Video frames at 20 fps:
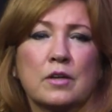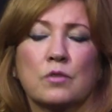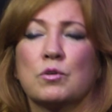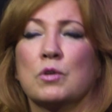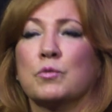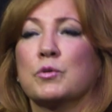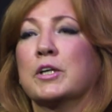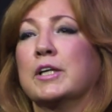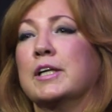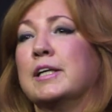
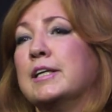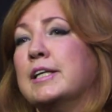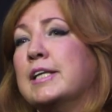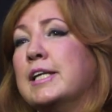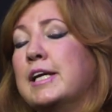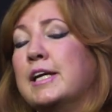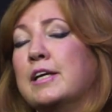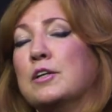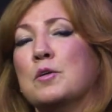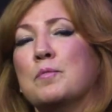What we're going to
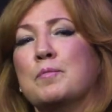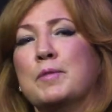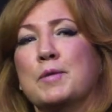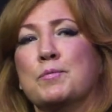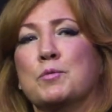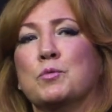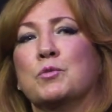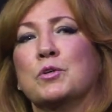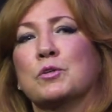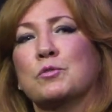need are
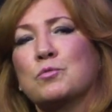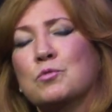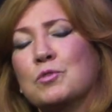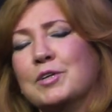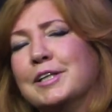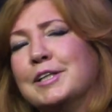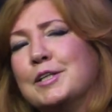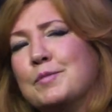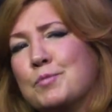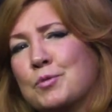people with
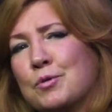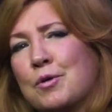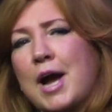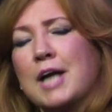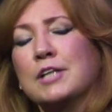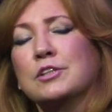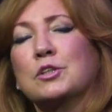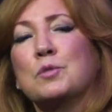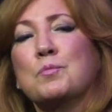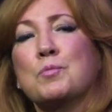really
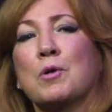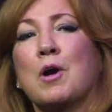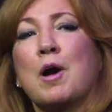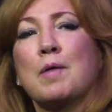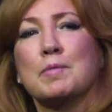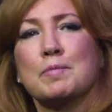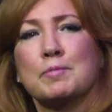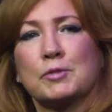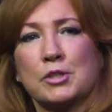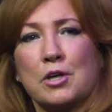practical
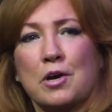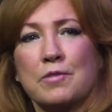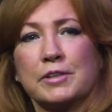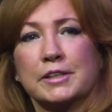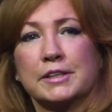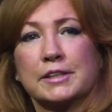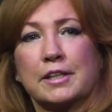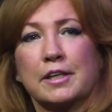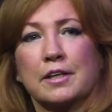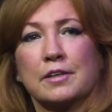
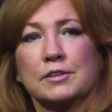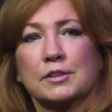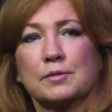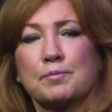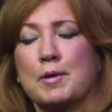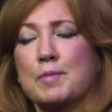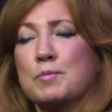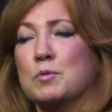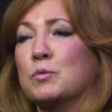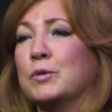problem-solving skills,
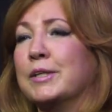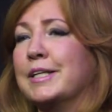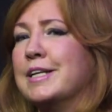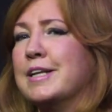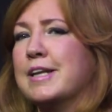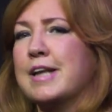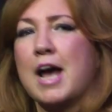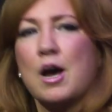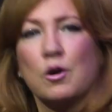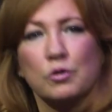people with
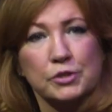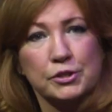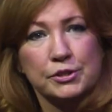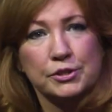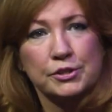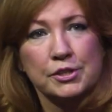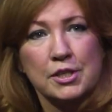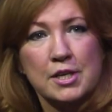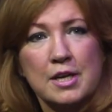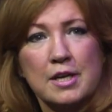
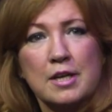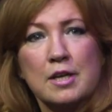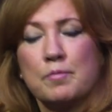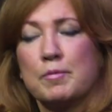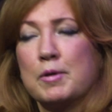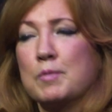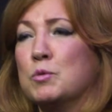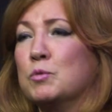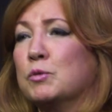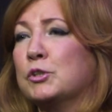nous,
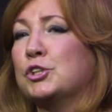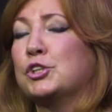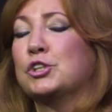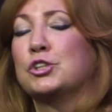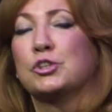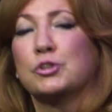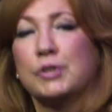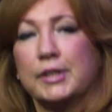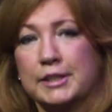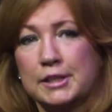people with
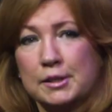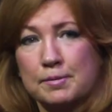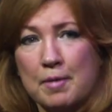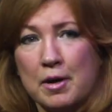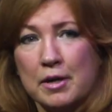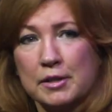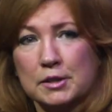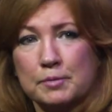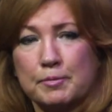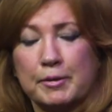street
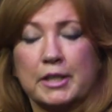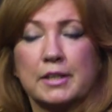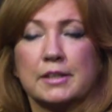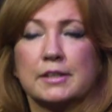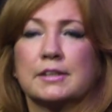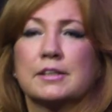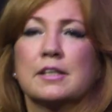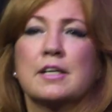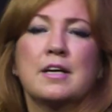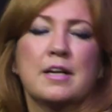smarts,
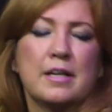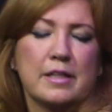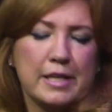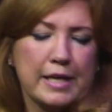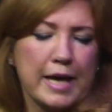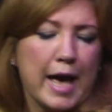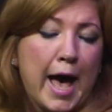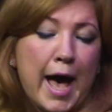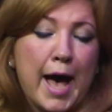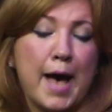because
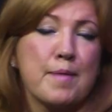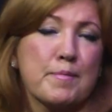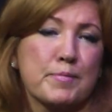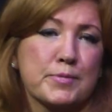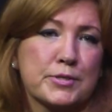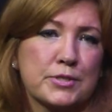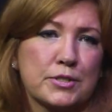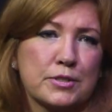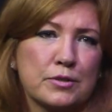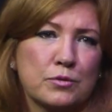the
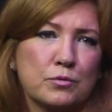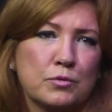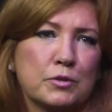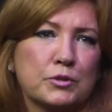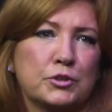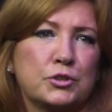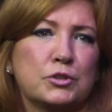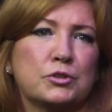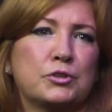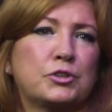apps will
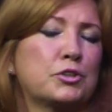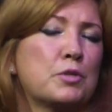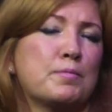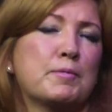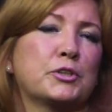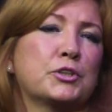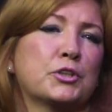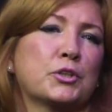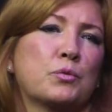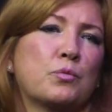do so
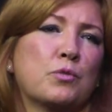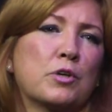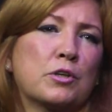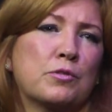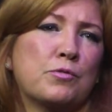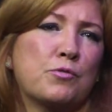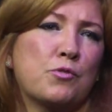much of the work